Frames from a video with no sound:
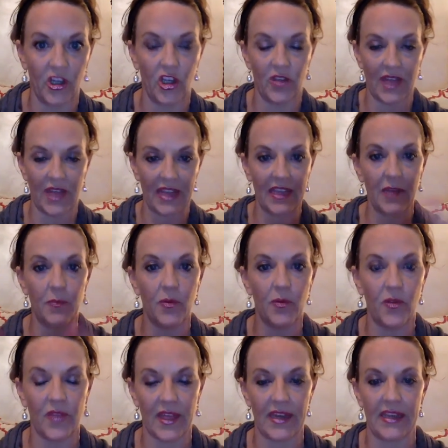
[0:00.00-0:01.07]
They can pull
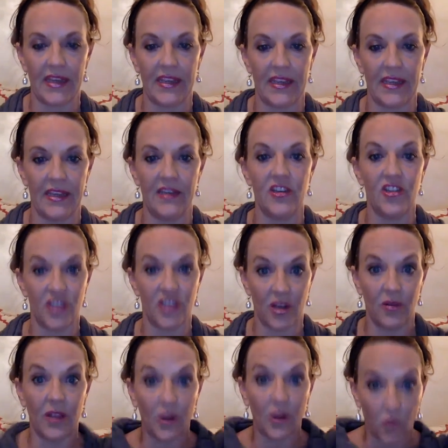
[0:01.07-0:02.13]
that in to show
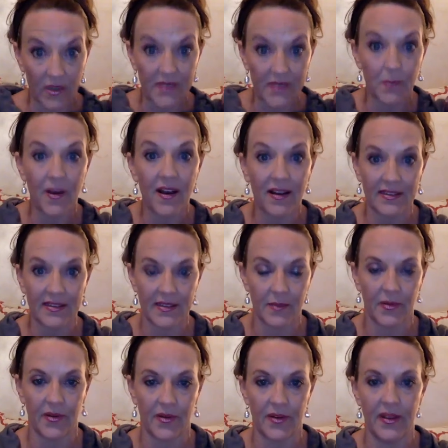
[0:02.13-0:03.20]
like what's
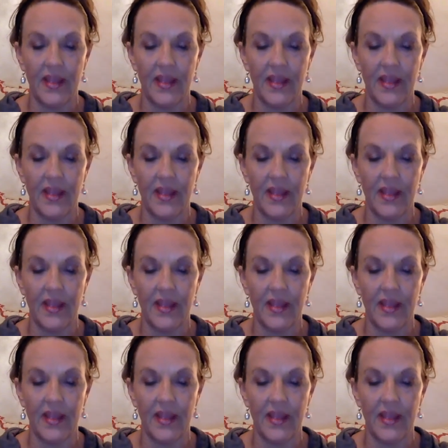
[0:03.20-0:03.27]
possible.